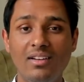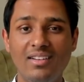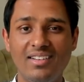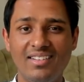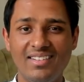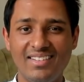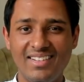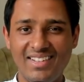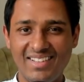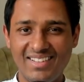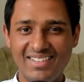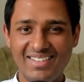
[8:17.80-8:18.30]

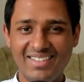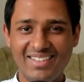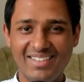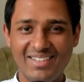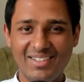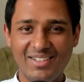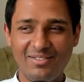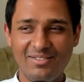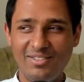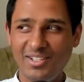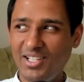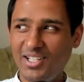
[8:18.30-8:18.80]
Yes.
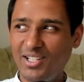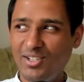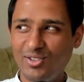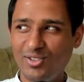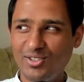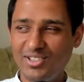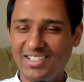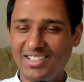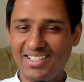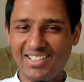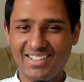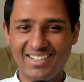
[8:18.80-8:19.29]
Very
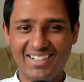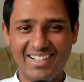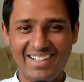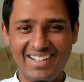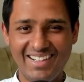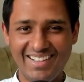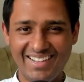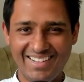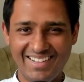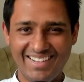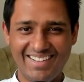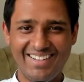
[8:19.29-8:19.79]
logical, right?
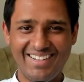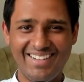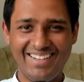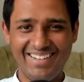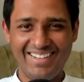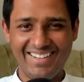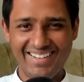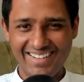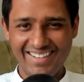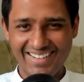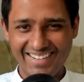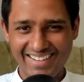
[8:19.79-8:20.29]

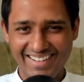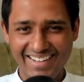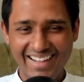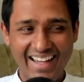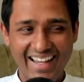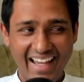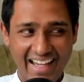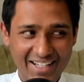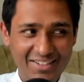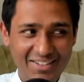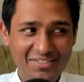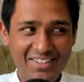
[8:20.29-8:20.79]

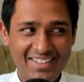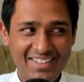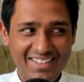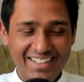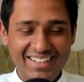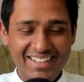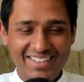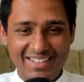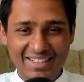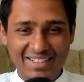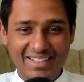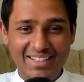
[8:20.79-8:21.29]
Anyways,
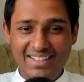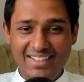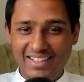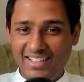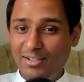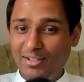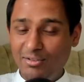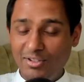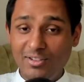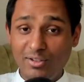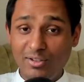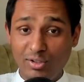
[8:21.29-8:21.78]
yes,
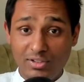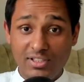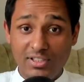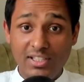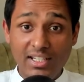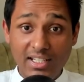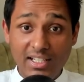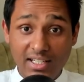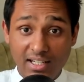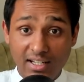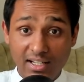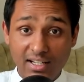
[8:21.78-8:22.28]
he was
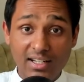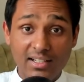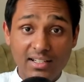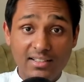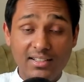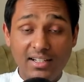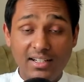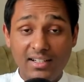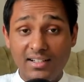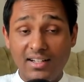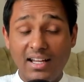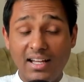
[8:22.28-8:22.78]
logically correct
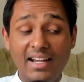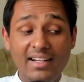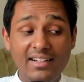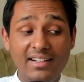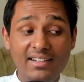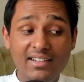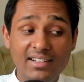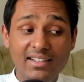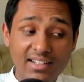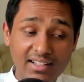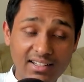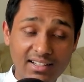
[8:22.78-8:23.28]
that I
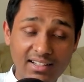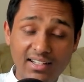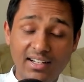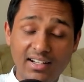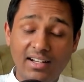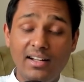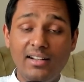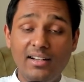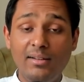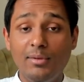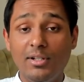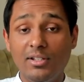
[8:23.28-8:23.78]
didn't kill that
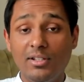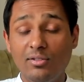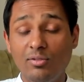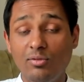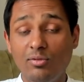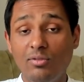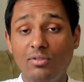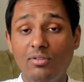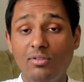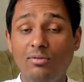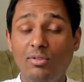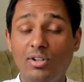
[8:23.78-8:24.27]
animal.
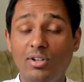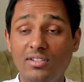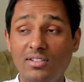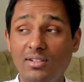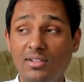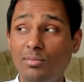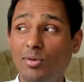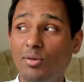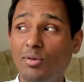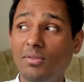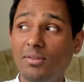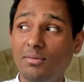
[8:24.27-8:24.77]
So what's the
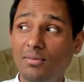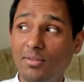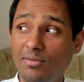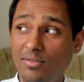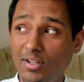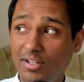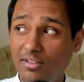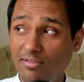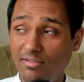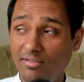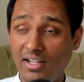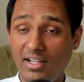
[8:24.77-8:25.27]
problem
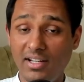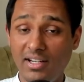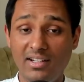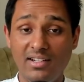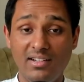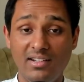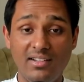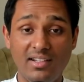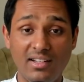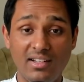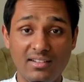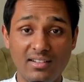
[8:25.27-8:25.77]
even if I eat it?
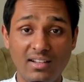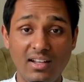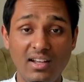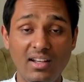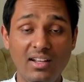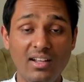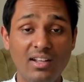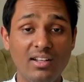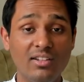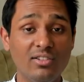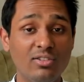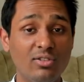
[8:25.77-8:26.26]
Yes.
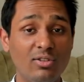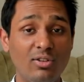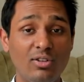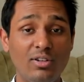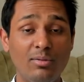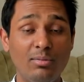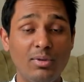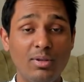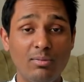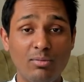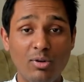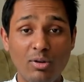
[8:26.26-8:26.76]
So not
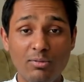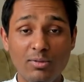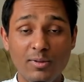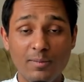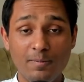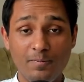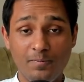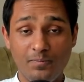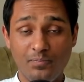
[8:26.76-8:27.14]
a big problem.